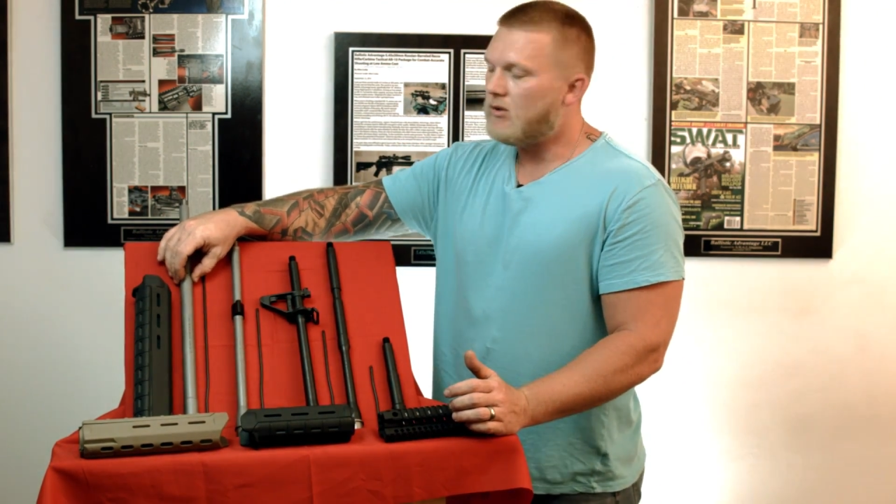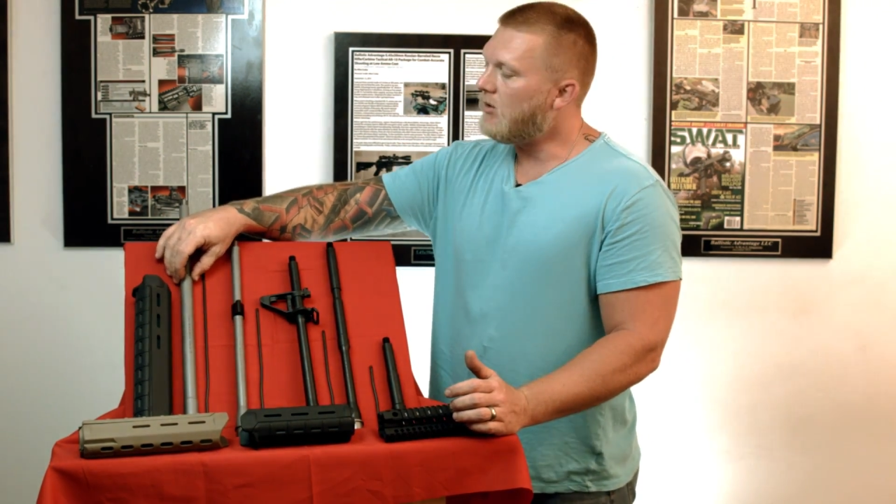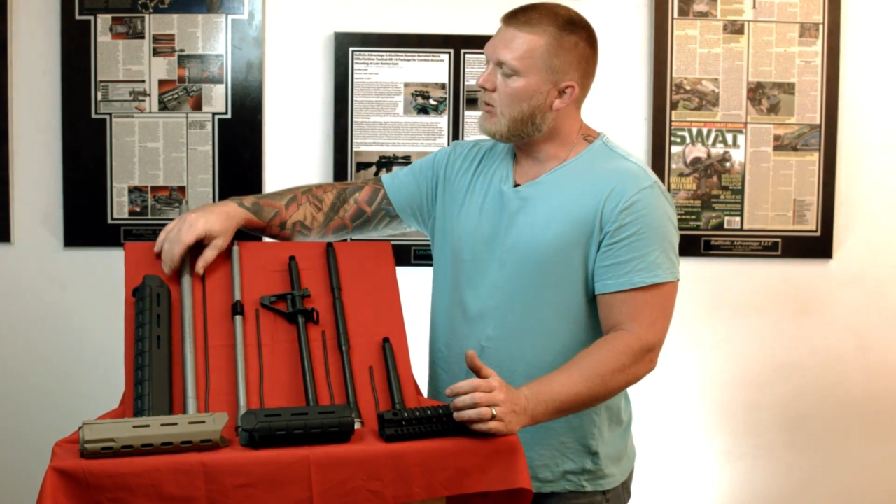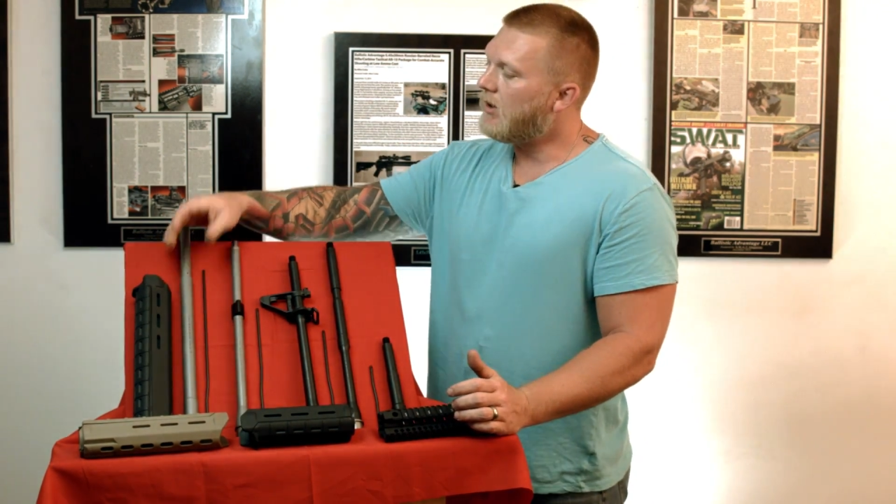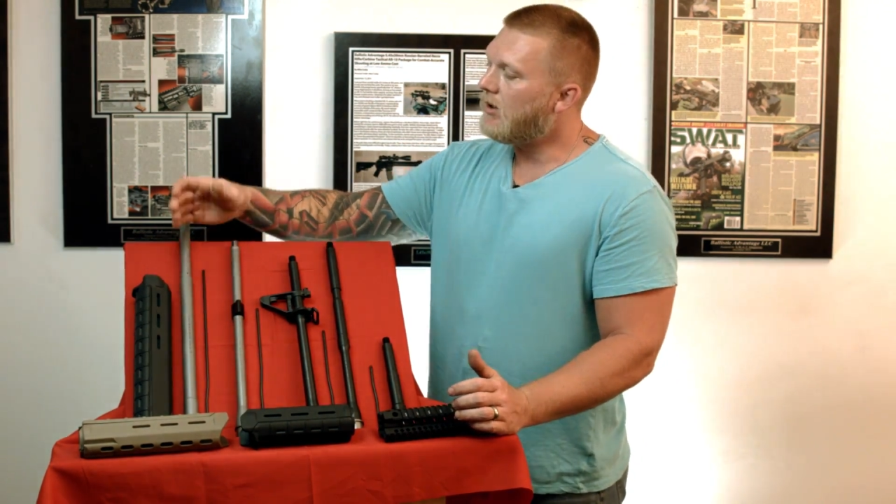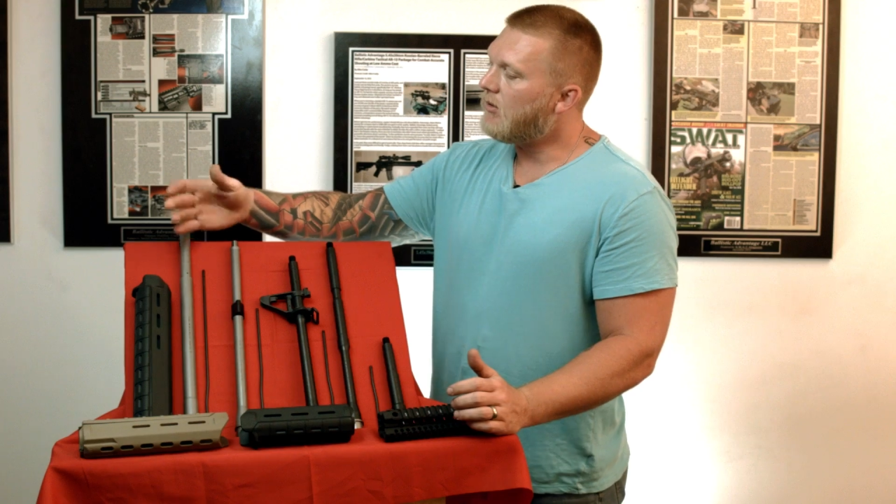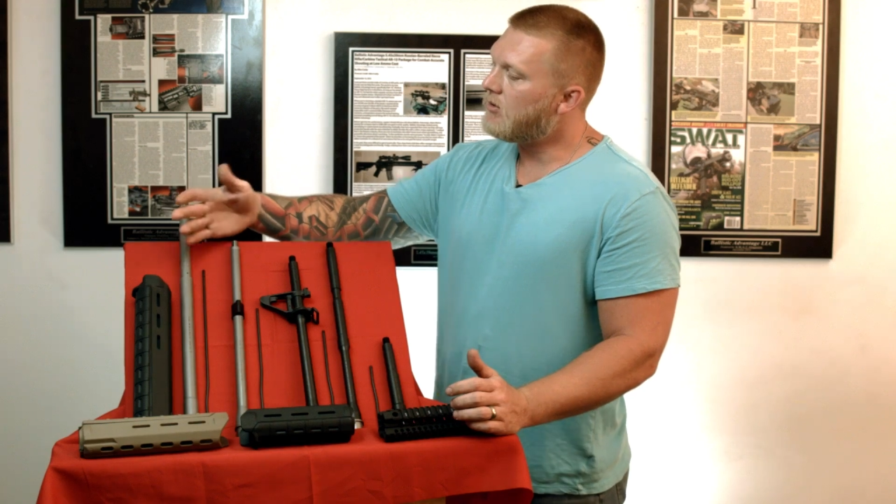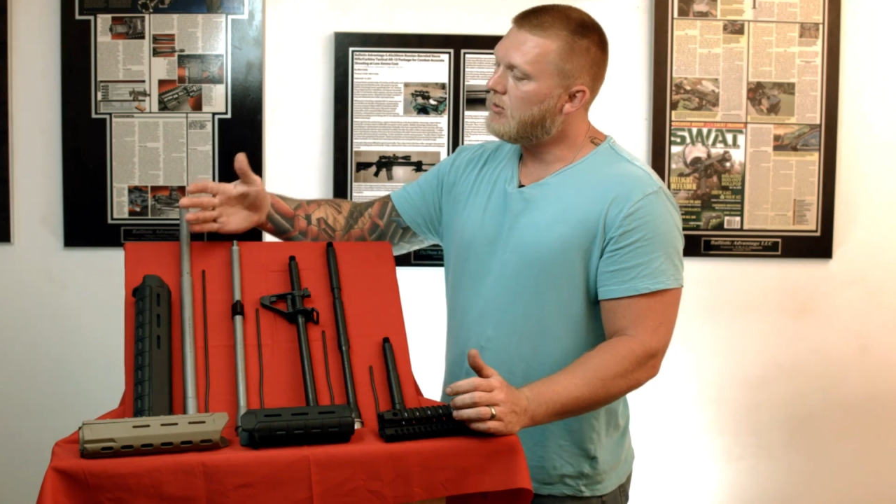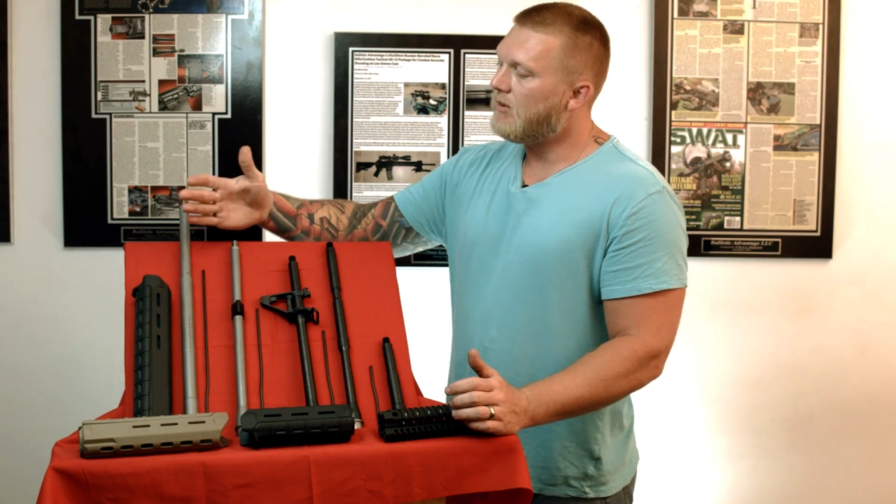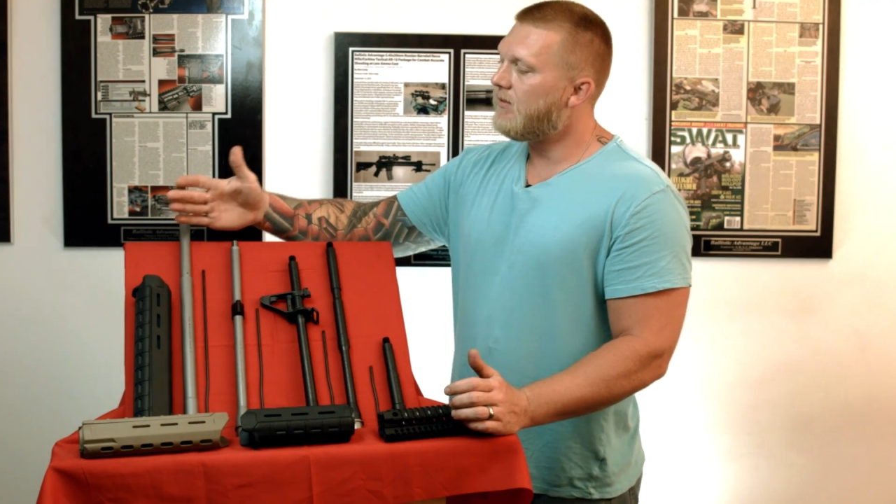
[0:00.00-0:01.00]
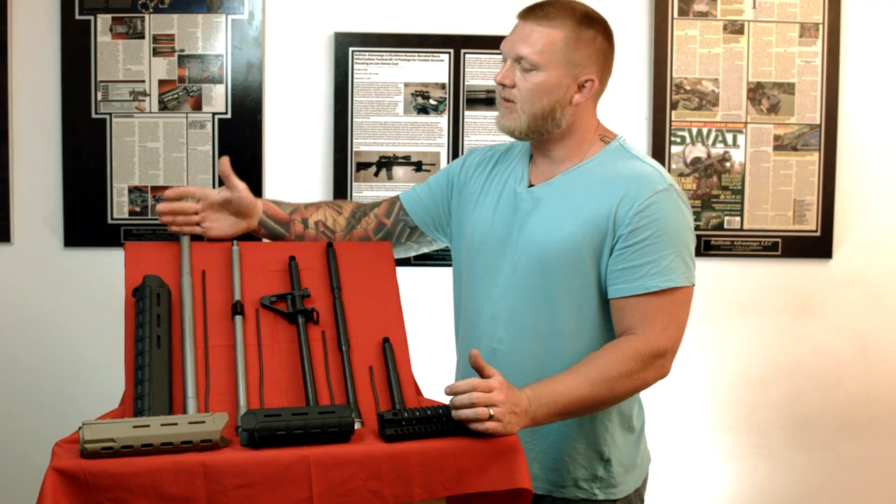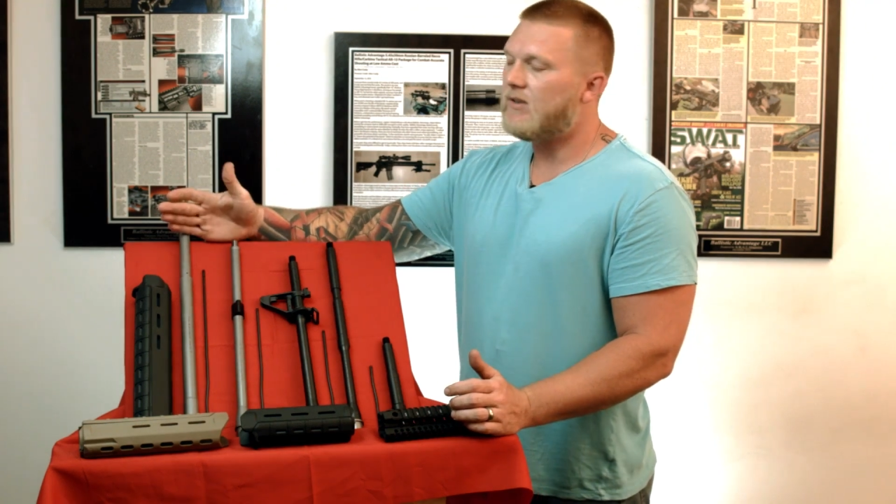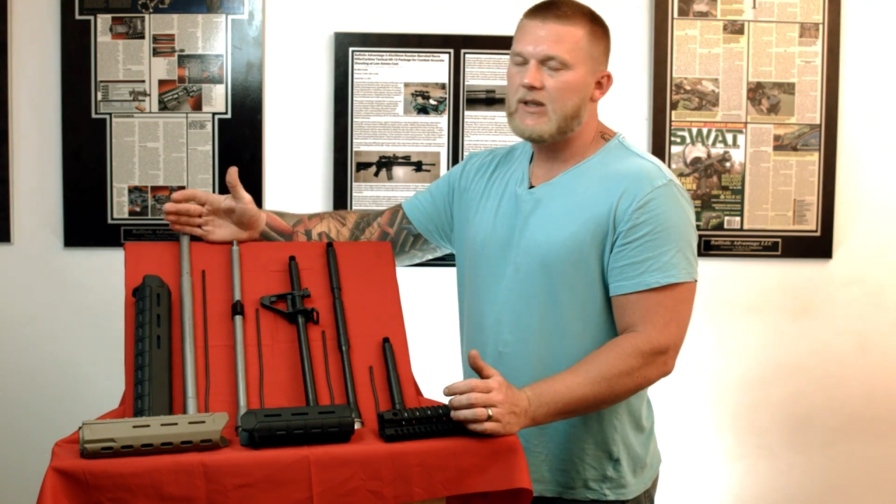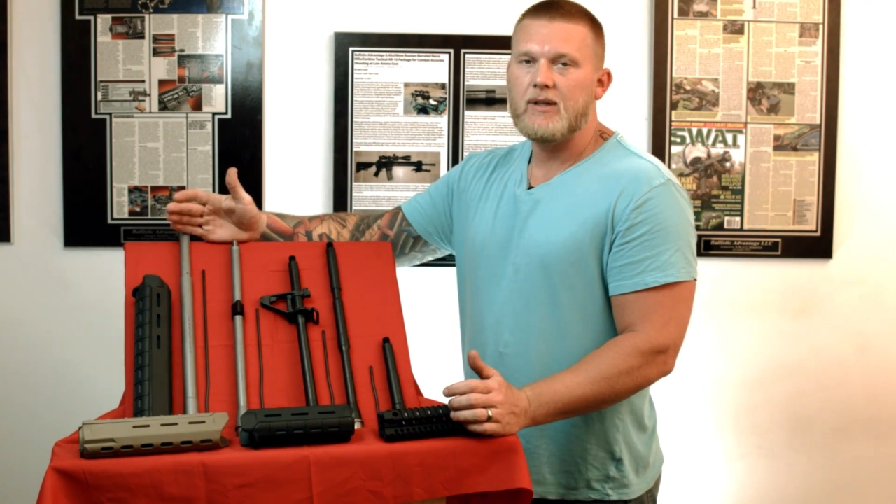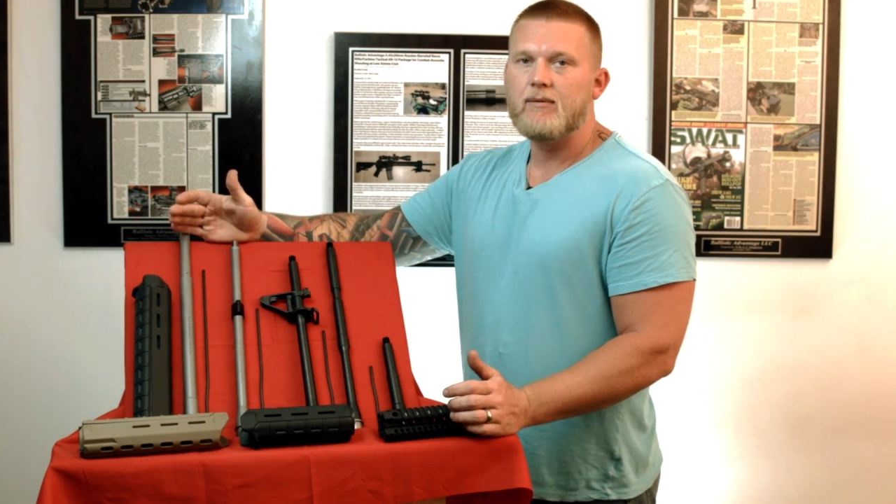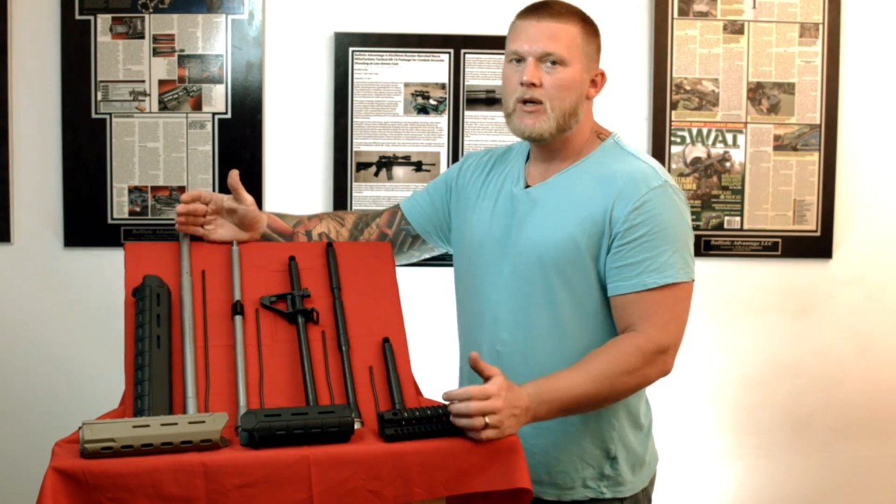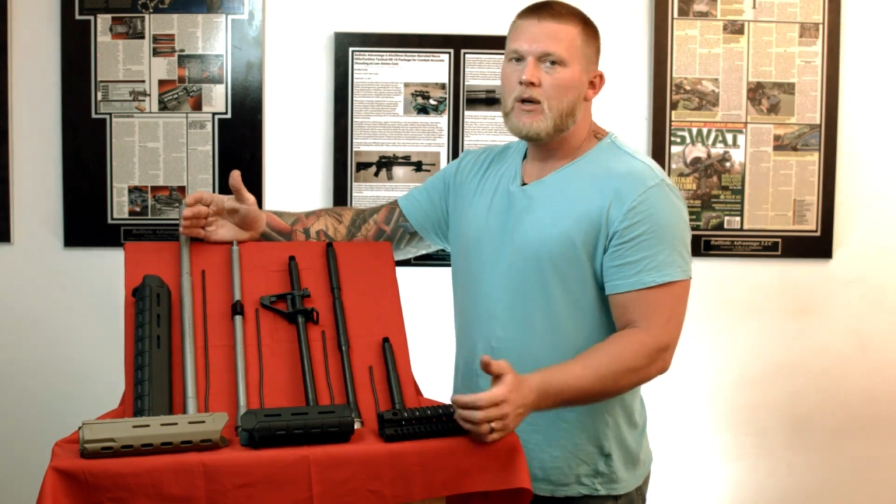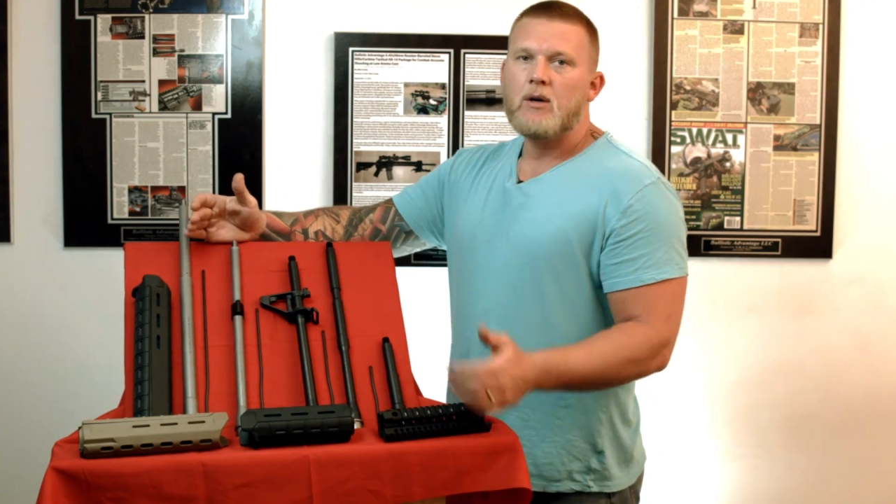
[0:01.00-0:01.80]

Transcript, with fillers: so you'd wanna go to a 15